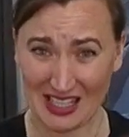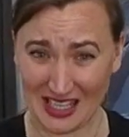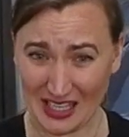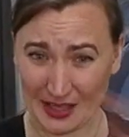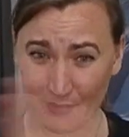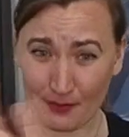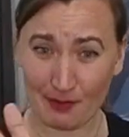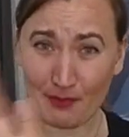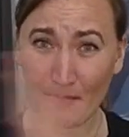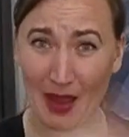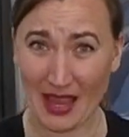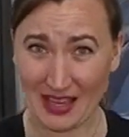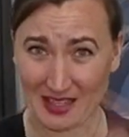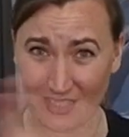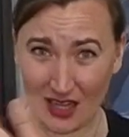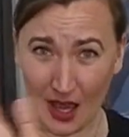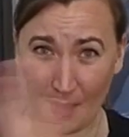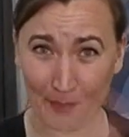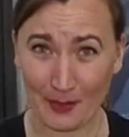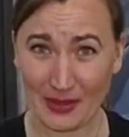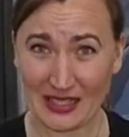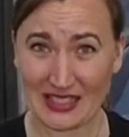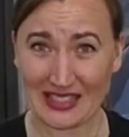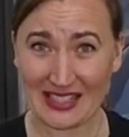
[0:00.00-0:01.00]
can bend
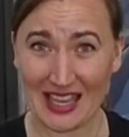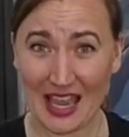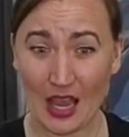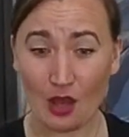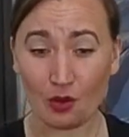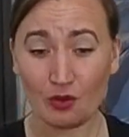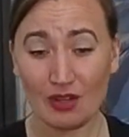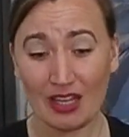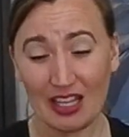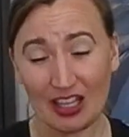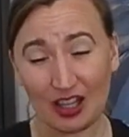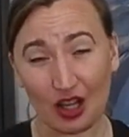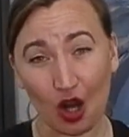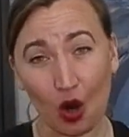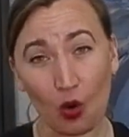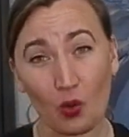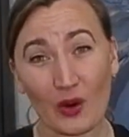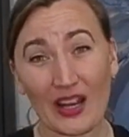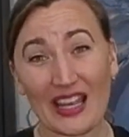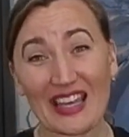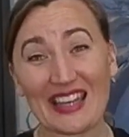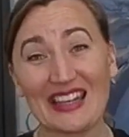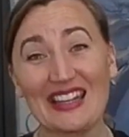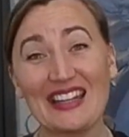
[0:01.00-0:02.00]
up and down and
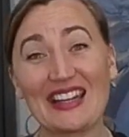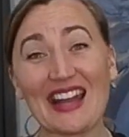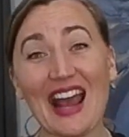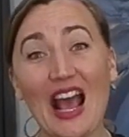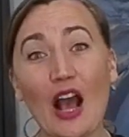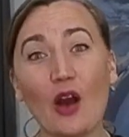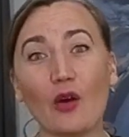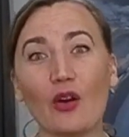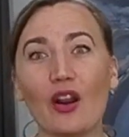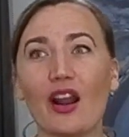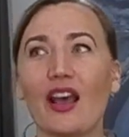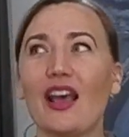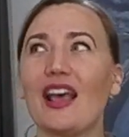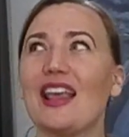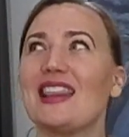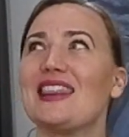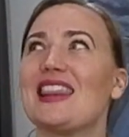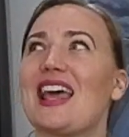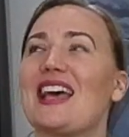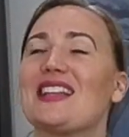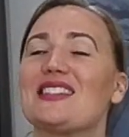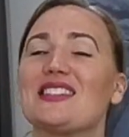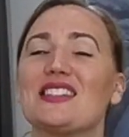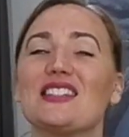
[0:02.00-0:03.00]
go in and out.
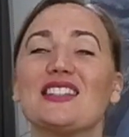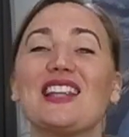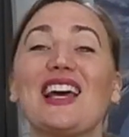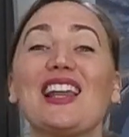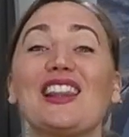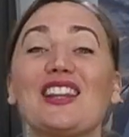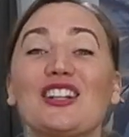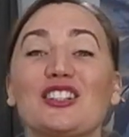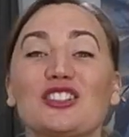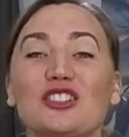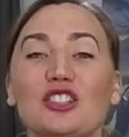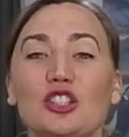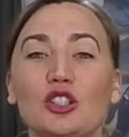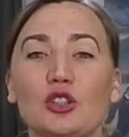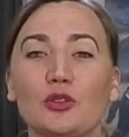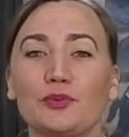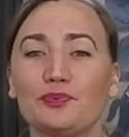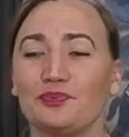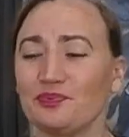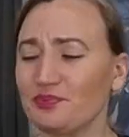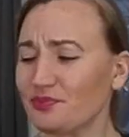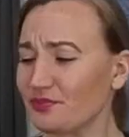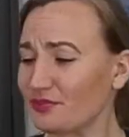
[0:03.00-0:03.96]
That's another 2.